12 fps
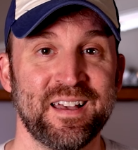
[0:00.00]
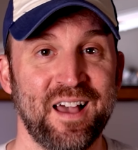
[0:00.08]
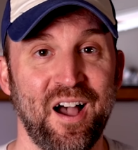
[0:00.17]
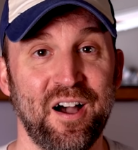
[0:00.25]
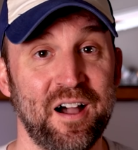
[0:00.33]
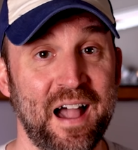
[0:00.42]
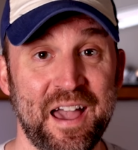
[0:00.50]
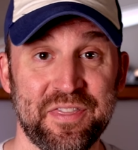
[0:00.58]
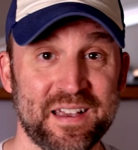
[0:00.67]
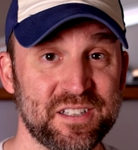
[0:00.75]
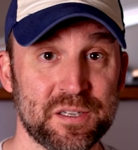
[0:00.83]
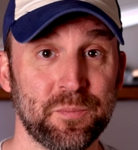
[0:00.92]
I
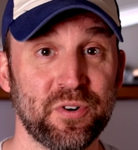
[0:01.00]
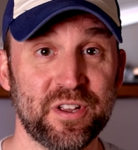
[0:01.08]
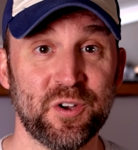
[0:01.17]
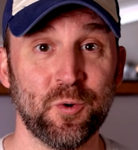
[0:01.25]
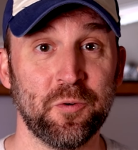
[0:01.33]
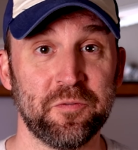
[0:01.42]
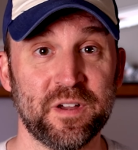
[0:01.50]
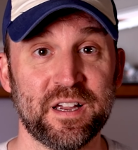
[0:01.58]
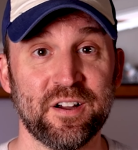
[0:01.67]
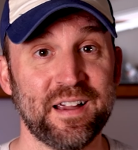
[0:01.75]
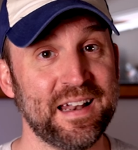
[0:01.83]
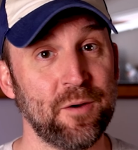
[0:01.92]
think it's a pretty cool
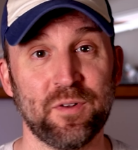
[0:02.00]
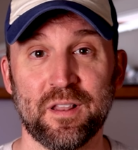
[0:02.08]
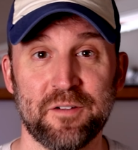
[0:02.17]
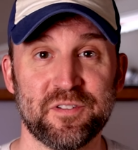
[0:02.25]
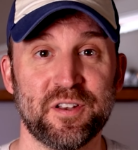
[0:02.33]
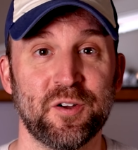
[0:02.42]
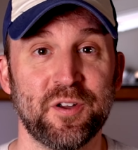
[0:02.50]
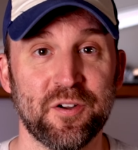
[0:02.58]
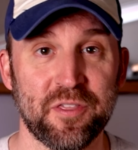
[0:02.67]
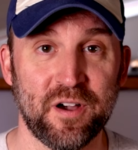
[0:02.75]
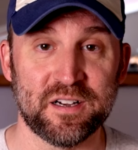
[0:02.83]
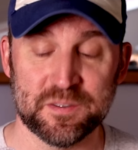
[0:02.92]
figure and I would love to know your
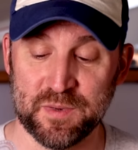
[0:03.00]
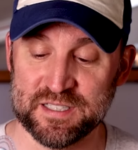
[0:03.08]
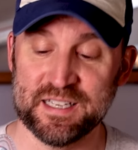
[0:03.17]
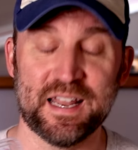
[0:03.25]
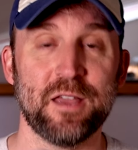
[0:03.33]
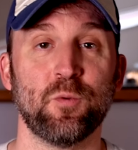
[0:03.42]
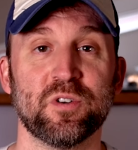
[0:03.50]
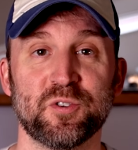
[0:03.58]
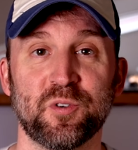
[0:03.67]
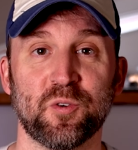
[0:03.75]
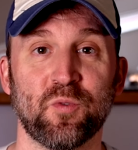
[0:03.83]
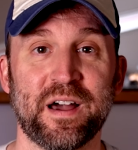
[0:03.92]
thoughts, but today we're
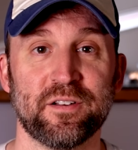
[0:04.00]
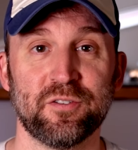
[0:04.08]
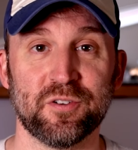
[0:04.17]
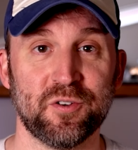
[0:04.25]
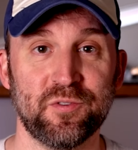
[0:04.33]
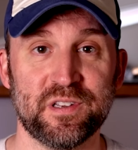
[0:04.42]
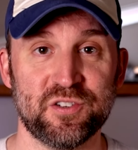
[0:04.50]
doing Ronald Acuna